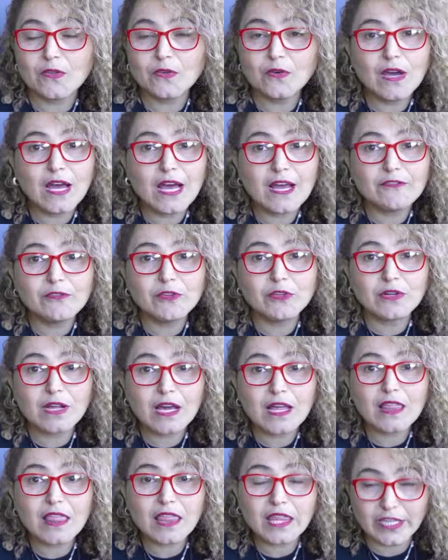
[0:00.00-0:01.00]
You have your
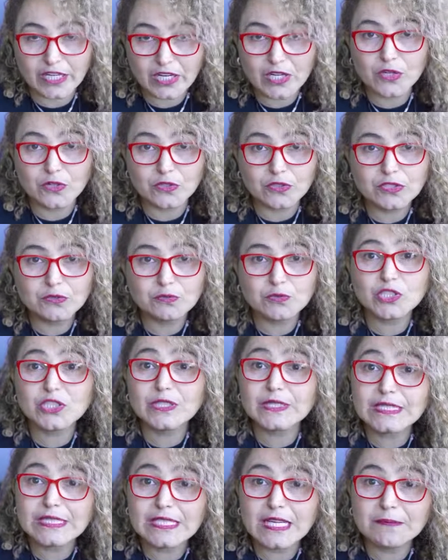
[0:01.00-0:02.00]
health record,
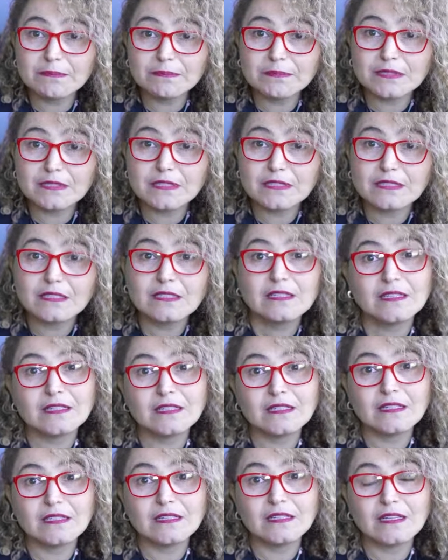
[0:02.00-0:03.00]
which is kept
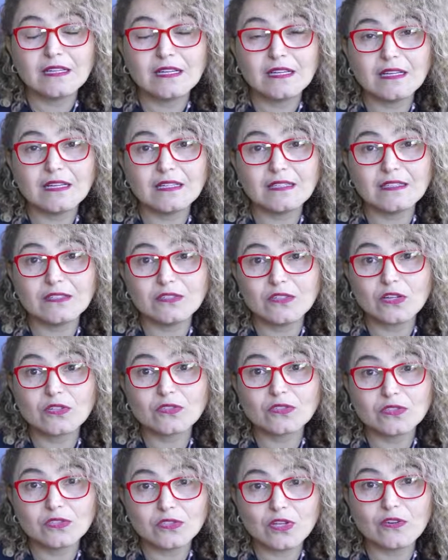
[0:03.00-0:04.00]
in the
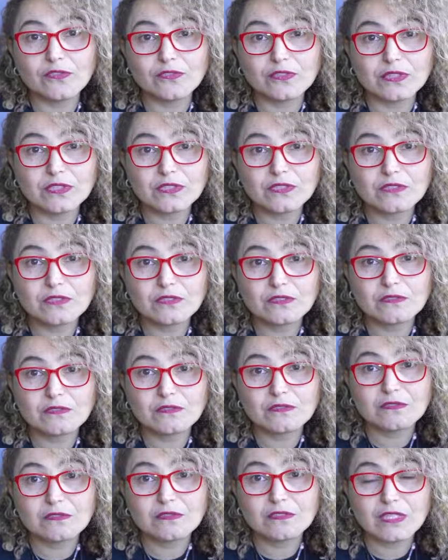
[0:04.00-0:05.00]
doctor's office.
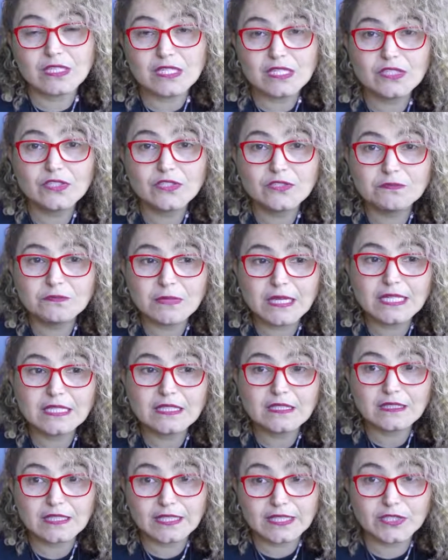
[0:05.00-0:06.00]
It's your
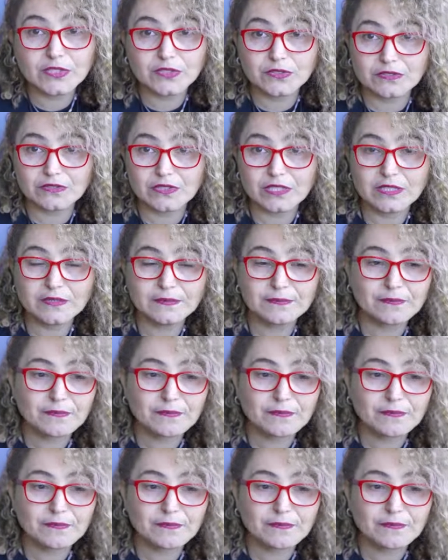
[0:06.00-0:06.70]
medical history.